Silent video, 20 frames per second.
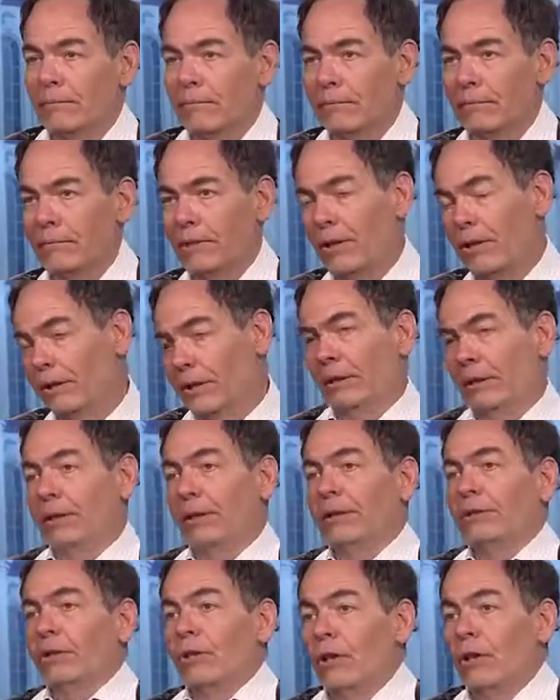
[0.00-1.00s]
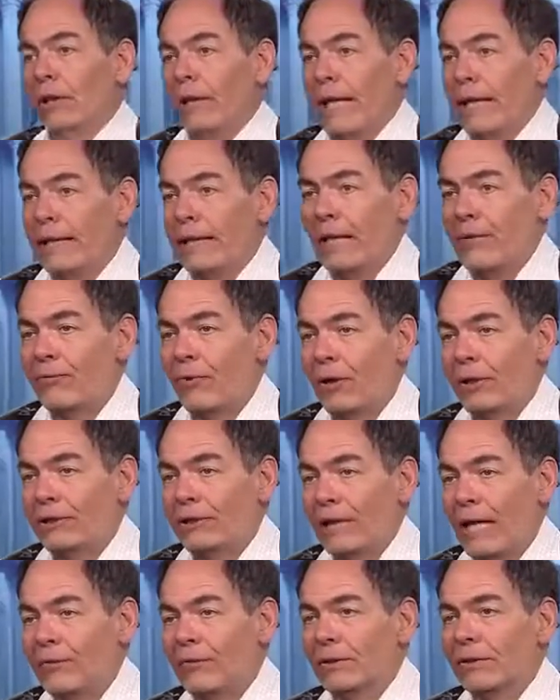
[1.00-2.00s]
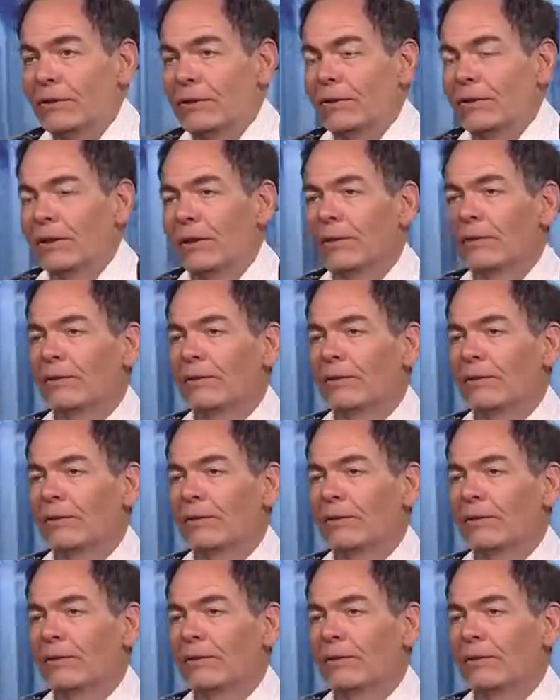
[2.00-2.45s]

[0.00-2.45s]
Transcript: Well, I mean, AK-47s.